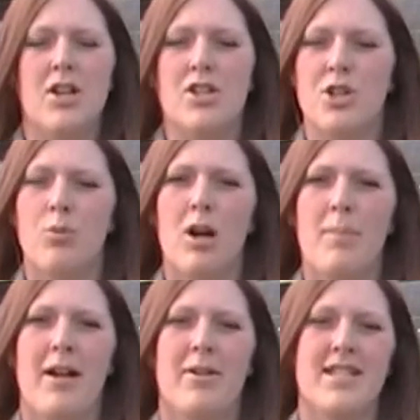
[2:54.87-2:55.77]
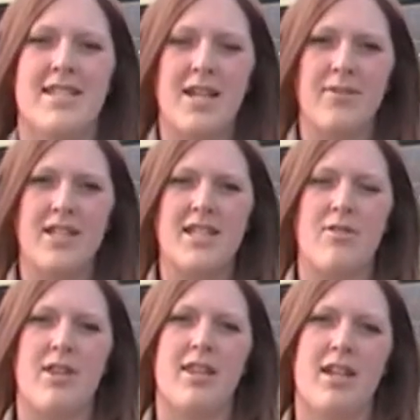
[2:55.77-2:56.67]
So what about, instead of
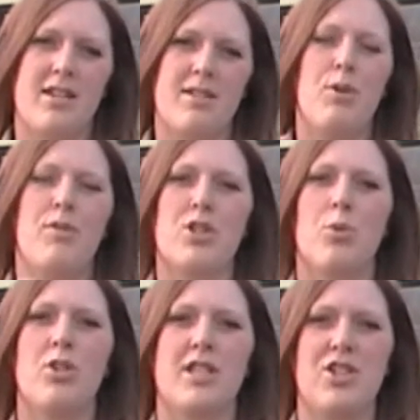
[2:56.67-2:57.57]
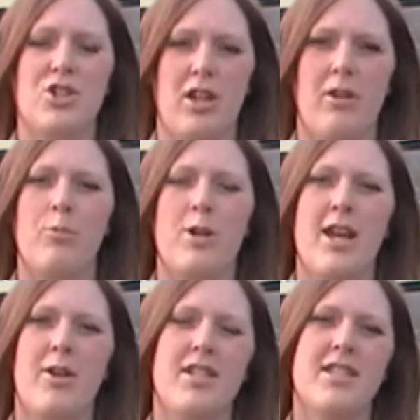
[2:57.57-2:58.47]
considering things moving towards each other, we
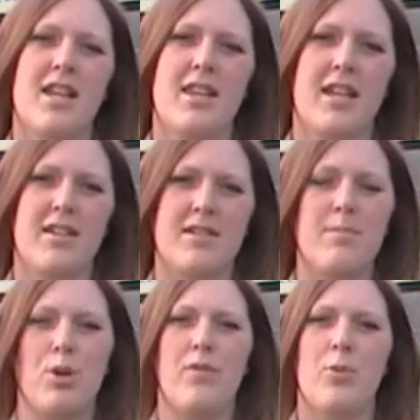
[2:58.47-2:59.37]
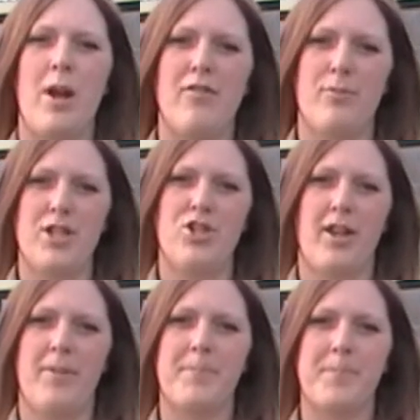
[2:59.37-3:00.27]
now consider things moving away from each
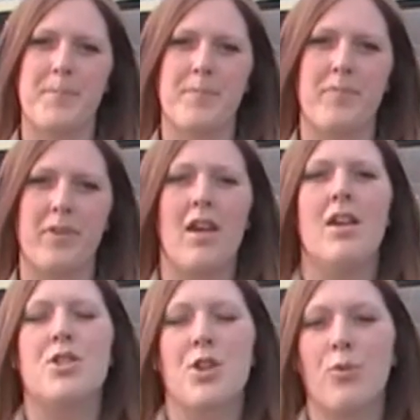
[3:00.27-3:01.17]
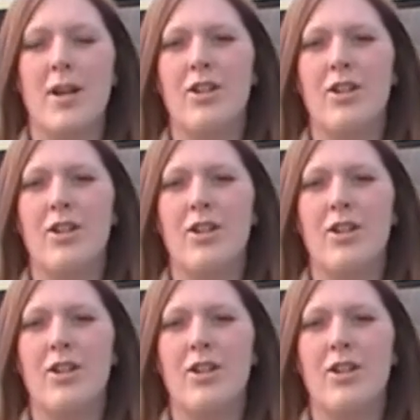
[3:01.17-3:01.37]
other? So if we